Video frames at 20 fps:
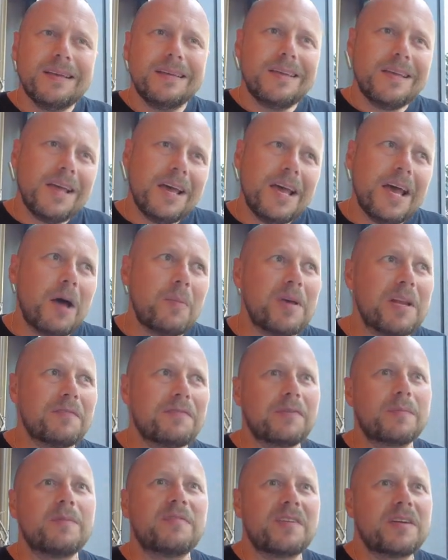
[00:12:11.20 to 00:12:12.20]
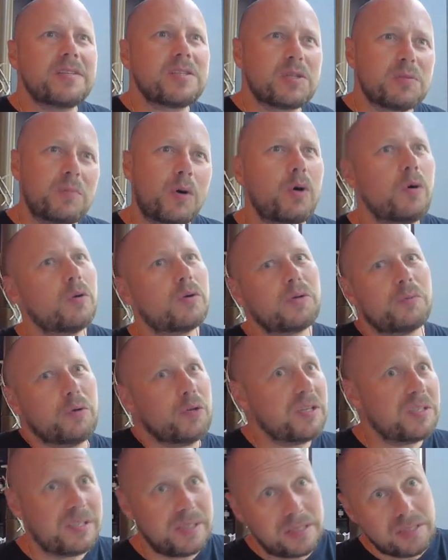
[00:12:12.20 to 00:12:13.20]
Yeah, I mean, I'm from a very small
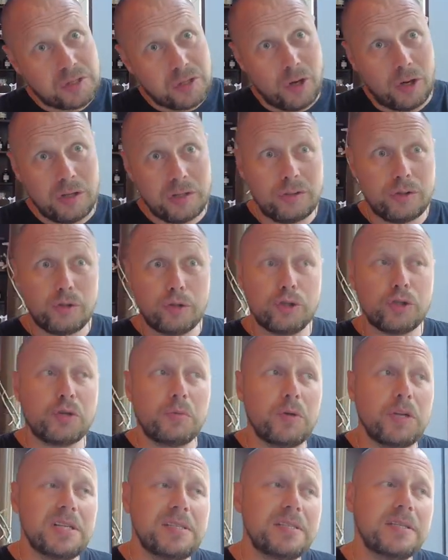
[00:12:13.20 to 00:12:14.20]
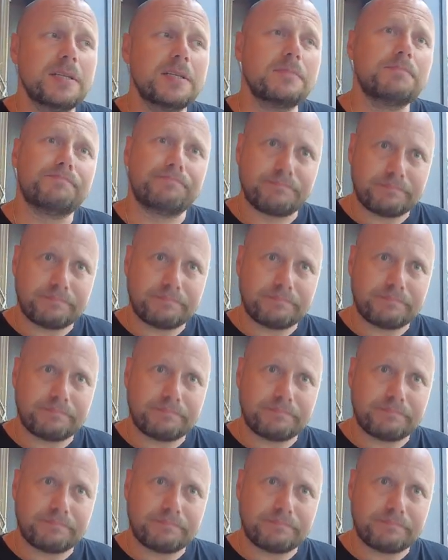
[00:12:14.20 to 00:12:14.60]
community in Scotland, Jewish community, and